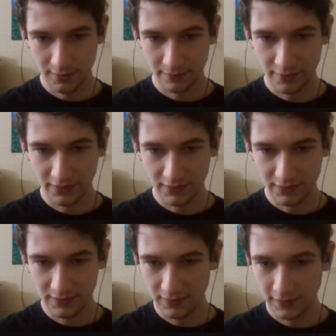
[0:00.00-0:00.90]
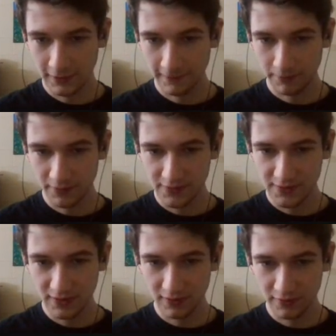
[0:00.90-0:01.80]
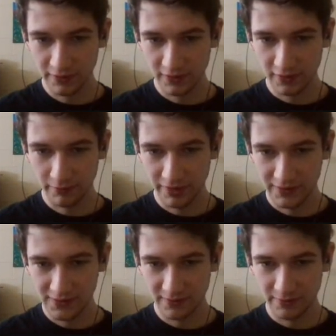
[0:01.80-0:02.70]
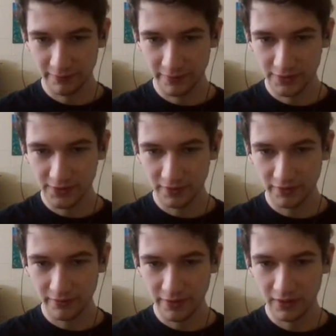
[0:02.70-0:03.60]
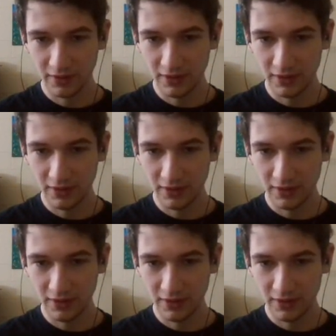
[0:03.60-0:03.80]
Alright, let's take a look at our biggest number first, our 3.